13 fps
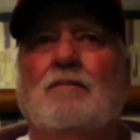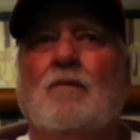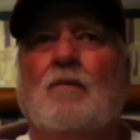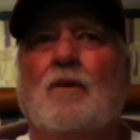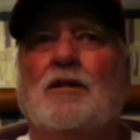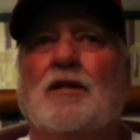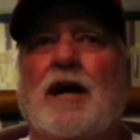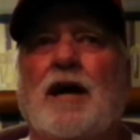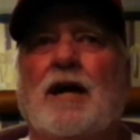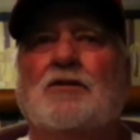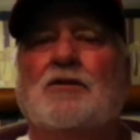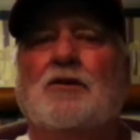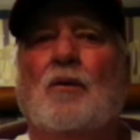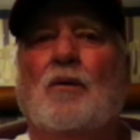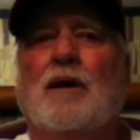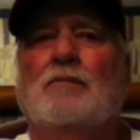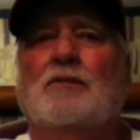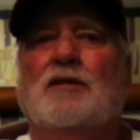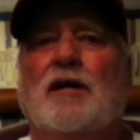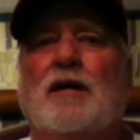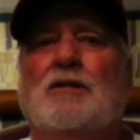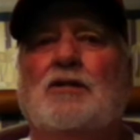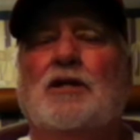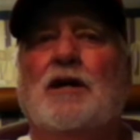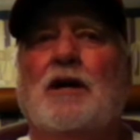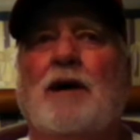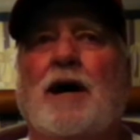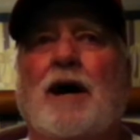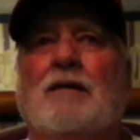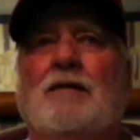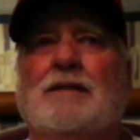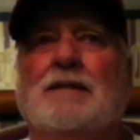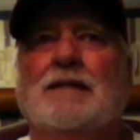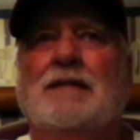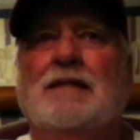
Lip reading: went to the house and told her I was there, and she come out, and